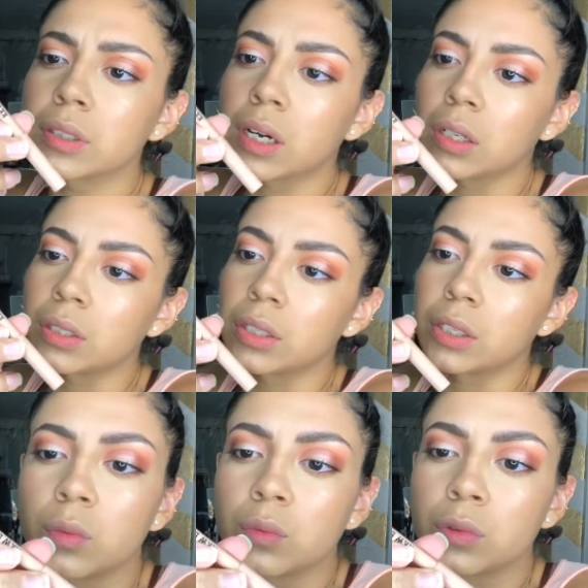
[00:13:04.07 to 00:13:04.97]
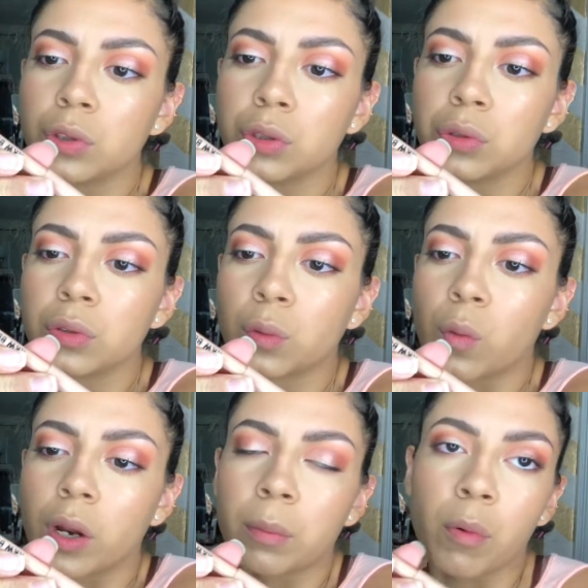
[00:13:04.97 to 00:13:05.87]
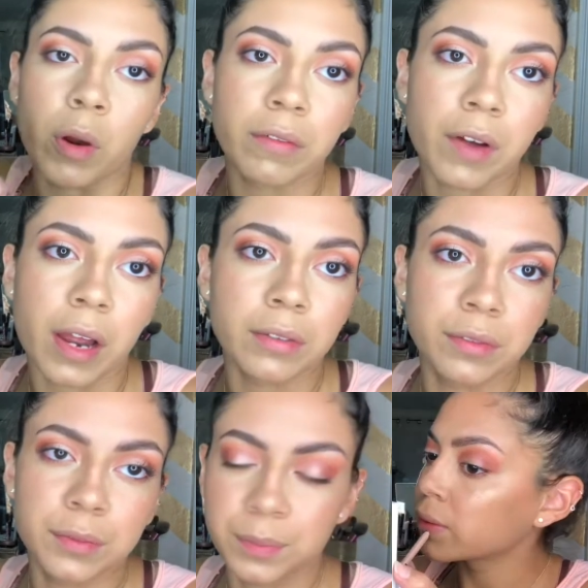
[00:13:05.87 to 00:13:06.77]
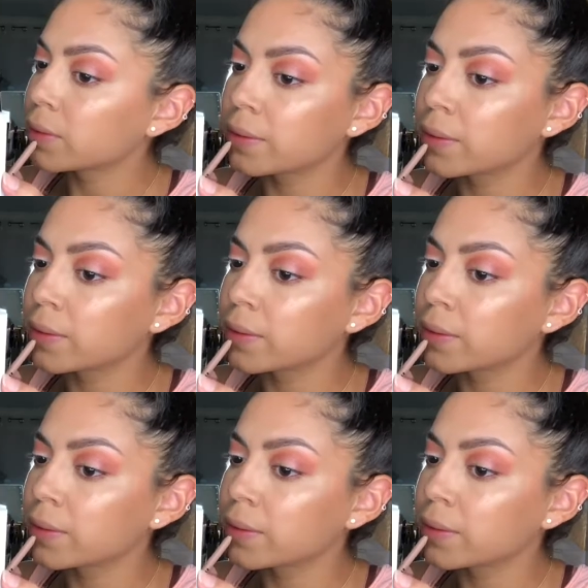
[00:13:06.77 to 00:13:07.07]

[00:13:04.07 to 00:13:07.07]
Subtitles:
in the color Nude 1.5.